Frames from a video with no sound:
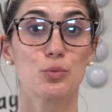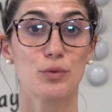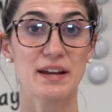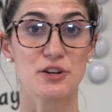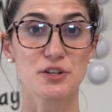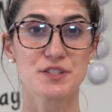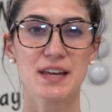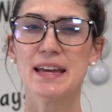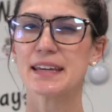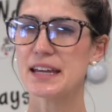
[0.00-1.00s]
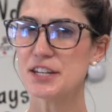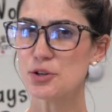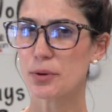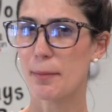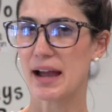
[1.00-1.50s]
Writers, can
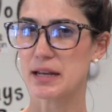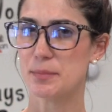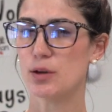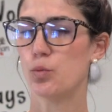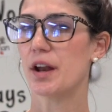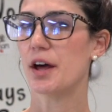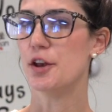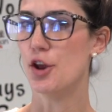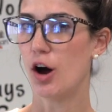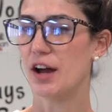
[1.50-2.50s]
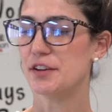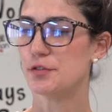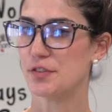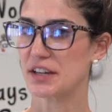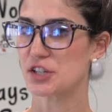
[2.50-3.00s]
you remind me what a
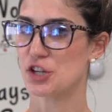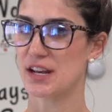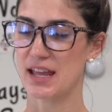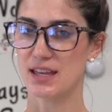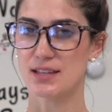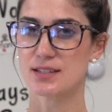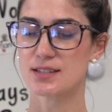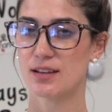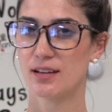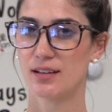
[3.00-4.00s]
nonfiction is?